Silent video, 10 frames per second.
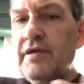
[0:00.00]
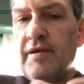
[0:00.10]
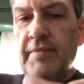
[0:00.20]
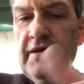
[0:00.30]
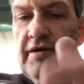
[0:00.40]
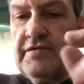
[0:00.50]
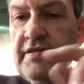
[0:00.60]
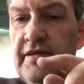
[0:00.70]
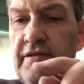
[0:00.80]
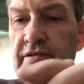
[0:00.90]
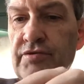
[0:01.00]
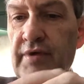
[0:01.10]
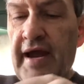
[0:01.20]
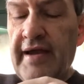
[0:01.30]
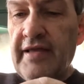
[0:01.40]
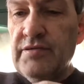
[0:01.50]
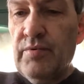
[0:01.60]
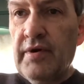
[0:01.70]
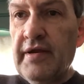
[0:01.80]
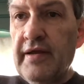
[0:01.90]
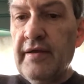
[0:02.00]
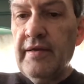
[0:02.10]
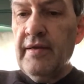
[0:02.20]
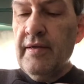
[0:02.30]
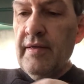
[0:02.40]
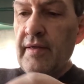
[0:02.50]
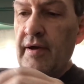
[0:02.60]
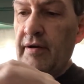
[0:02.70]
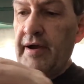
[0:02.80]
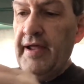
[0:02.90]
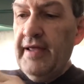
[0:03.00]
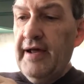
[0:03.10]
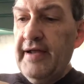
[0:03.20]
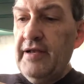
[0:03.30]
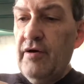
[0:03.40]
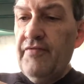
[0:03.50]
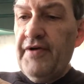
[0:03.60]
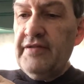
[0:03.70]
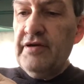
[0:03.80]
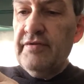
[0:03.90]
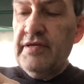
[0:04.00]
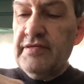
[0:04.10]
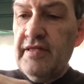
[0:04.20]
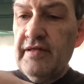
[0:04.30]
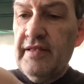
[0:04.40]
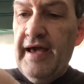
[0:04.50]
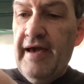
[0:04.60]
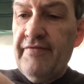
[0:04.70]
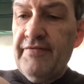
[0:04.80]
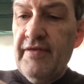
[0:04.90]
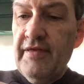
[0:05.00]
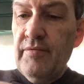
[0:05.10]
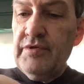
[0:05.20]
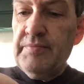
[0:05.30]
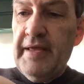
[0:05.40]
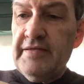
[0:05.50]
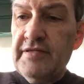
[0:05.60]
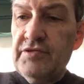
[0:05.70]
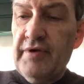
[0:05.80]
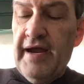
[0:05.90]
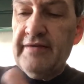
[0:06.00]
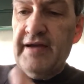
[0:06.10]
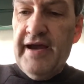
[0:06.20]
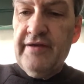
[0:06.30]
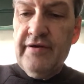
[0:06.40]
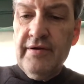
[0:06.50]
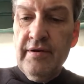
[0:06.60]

because the drag is working. All right, and I know if I turn this to the left, which makes the drag tighter,